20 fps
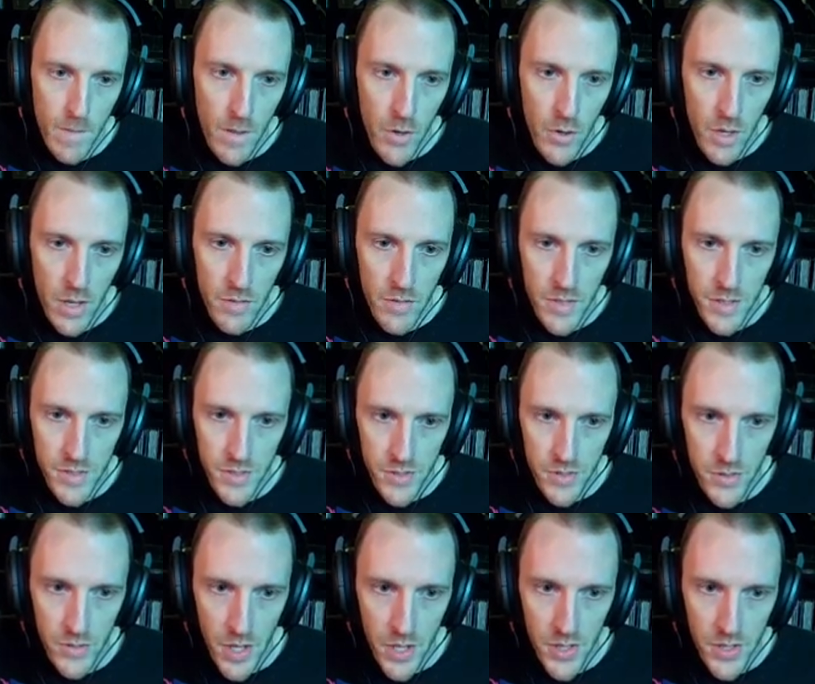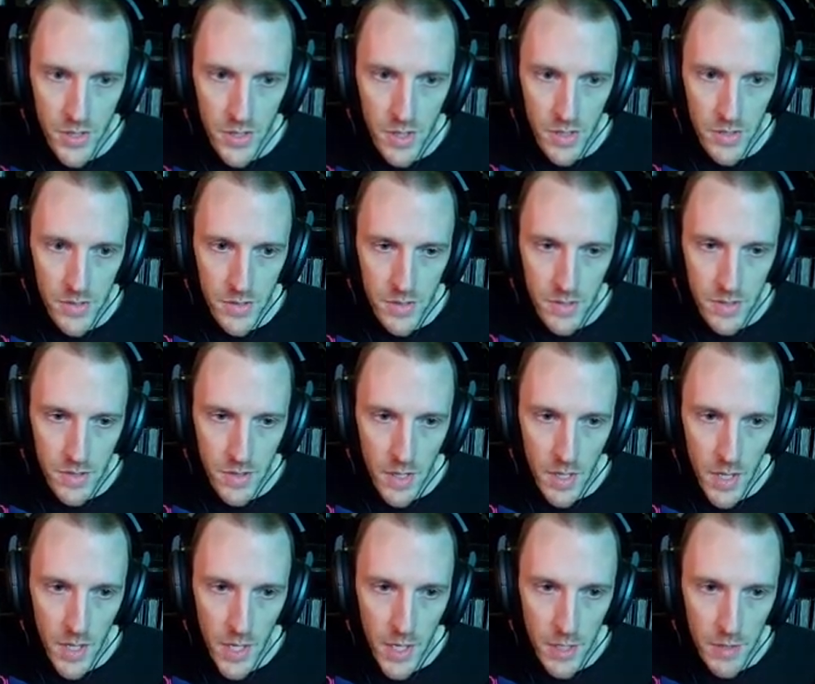You're given these instructions,
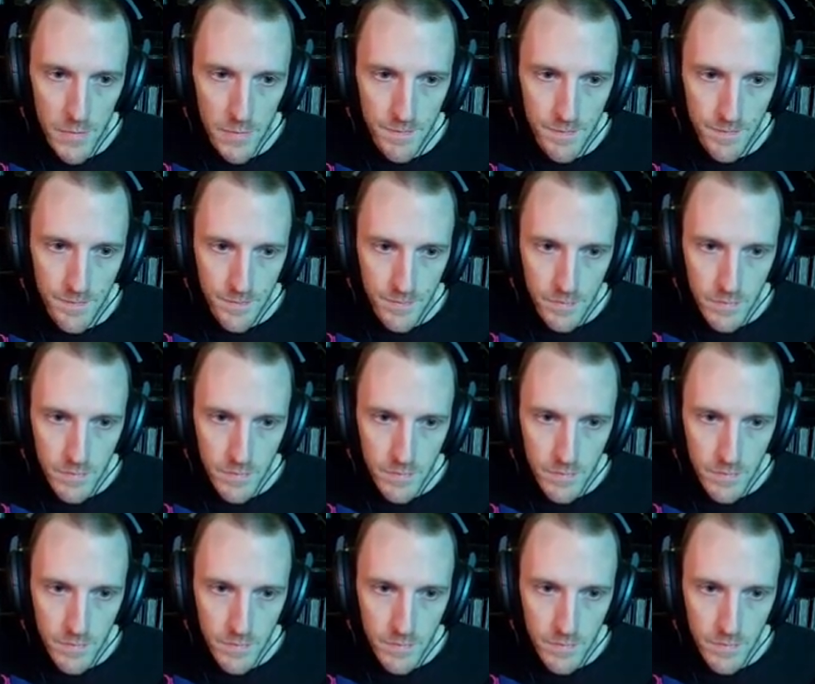um,